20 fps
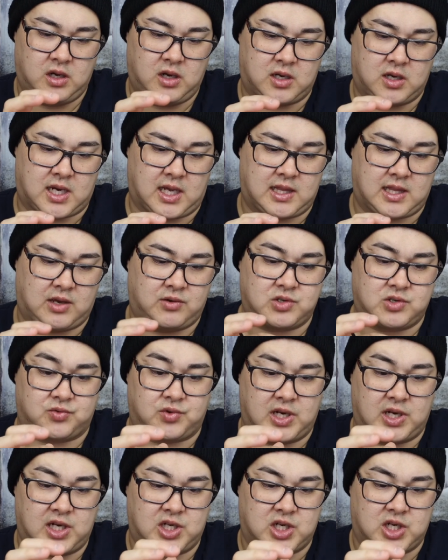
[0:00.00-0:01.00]
Okay, that was
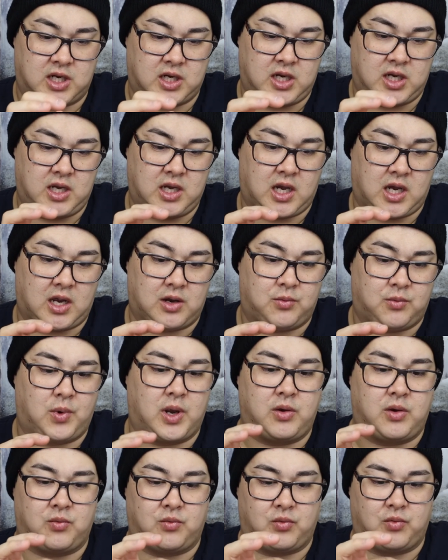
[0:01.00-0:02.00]
really chunky. I went
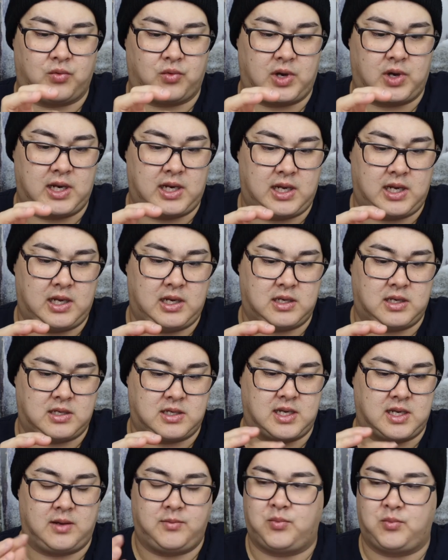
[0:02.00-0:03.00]
really
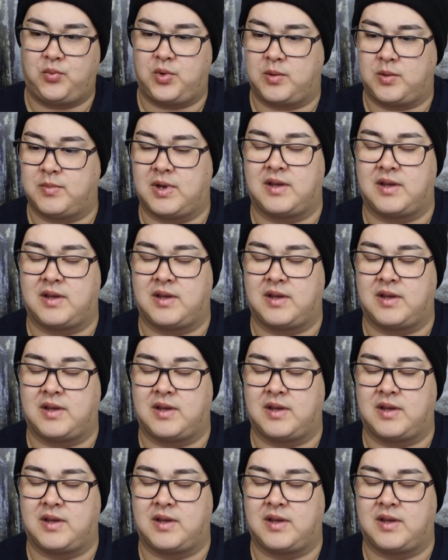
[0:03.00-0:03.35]
deep with my